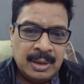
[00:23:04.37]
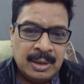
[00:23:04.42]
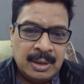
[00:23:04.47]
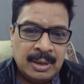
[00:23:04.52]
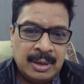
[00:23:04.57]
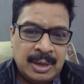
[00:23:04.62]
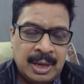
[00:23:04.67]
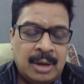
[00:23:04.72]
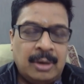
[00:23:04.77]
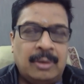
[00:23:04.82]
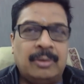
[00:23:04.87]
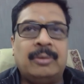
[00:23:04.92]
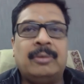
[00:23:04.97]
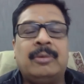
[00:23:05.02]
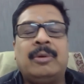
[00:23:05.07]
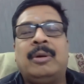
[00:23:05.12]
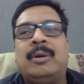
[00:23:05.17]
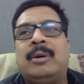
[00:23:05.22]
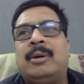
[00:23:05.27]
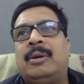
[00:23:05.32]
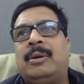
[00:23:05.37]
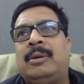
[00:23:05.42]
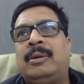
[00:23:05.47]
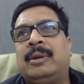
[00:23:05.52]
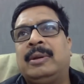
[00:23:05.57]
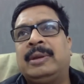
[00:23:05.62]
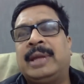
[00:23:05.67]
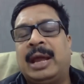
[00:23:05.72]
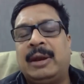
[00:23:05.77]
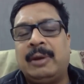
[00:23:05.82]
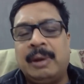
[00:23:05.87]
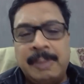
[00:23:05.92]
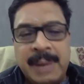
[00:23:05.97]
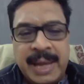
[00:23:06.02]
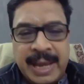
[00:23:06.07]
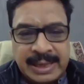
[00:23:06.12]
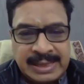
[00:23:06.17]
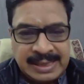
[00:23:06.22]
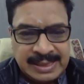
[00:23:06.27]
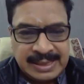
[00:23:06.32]
Now, there will
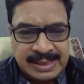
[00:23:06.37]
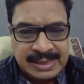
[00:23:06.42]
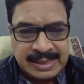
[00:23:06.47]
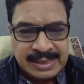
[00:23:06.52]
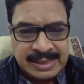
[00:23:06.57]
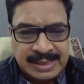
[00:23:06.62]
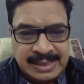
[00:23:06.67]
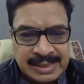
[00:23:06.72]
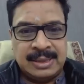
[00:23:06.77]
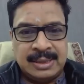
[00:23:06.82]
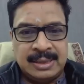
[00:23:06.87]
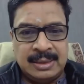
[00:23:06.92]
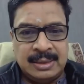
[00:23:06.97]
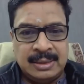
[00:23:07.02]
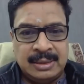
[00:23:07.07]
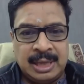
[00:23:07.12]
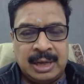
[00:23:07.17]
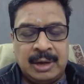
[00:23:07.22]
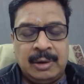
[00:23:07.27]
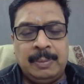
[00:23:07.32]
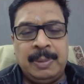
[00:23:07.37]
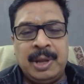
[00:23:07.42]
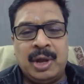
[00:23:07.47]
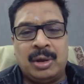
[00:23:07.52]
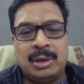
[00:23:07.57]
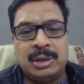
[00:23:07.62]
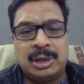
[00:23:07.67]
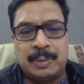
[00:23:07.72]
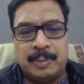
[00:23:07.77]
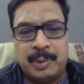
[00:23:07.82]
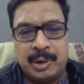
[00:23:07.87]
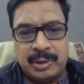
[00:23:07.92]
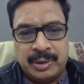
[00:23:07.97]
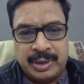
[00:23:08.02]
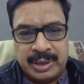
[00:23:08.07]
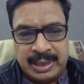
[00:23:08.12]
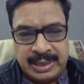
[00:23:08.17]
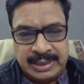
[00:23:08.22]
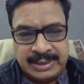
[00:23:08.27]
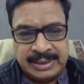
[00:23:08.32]
be excesses. There will be
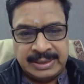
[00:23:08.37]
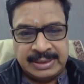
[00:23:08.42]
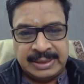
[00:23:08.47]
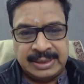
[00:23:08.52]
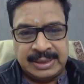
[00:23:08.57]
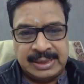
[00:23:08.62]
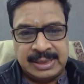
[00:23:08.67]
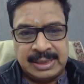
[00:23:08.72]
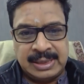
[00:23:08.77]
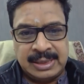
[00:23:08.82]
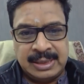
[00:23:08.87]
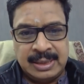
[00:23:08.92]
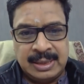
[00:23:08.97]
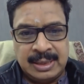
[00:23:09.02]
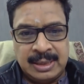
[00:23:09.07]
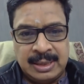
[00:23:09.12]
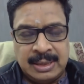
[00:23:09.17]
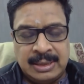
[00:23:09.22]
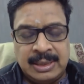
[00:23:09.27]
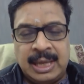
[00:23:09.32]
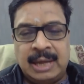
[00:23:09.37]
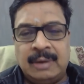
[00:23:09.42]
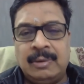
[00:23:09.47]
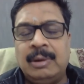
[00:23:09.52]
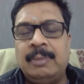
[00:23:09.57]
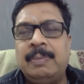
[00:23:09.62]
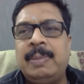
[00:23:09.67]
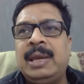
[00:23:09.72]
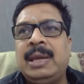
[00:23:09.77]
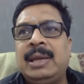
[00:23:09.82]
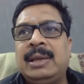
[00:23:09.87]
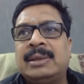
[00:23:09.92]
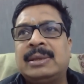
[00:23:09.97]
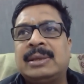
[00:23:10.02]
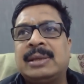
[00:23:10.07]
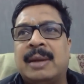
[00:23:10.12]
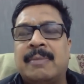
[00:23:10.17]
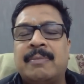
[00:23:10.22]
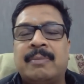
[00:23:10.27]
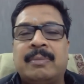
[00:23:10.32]
entrepreneurial excesses. There will be
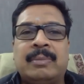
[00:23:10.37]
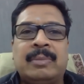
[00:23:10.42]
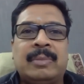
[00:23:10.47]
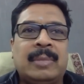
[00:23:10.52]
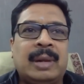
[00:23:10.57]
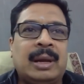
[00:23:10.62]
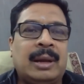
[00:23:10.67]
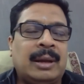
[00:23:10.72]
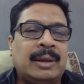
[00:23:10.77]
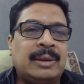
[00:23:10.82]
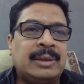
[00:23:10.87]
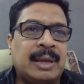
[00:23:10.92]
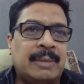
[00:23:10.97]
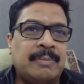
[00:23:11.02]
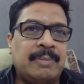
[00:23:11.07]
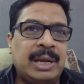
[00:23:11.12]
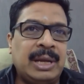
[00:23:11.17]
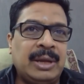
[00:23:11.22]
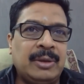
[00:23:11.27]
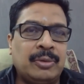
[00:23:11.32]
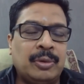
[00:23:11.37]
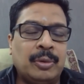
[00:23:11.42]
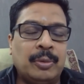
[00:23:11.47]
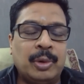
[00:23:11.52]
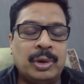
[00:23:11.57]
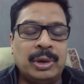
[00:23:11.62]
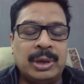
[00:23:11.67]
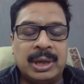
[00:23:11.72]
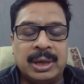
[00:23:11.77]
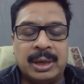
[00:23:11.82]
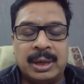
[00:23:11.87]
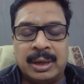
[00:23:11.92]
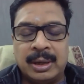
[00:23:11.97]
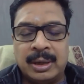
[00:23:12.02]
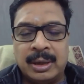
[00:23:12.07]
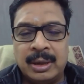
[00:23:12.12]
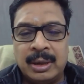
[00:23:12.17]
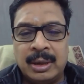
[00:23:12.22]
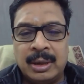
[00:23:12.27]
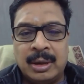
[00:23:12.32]
somebody who would
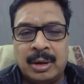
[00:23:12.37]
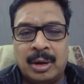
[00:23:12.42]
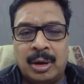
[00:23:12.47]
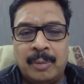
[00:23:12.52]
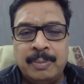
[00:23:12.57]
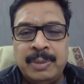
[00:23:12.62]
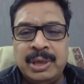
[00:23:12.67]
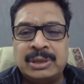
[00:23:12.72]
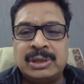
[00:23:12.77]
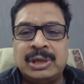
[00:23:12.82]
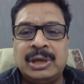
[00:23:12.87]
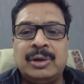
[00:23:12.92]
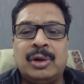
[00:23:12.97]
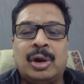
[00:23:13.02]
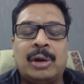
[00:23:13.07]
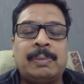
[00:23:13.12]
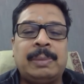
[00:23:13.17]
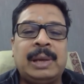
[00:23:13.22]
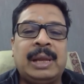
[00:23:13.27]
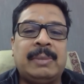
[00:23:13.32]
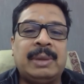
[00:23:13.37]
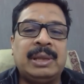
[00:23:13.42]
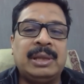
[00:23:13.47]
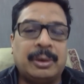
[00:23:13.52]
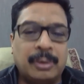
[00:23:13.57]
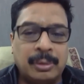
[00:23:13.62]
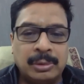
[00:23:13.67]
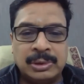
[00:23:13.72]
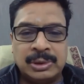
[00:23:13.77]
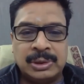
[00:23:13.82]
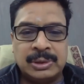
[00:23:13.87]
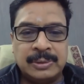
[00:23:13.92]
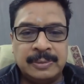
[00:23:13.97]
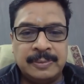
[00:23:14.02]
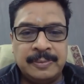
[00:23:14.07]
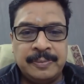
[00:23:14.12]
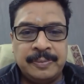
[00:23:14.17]
obviously not play by the rules.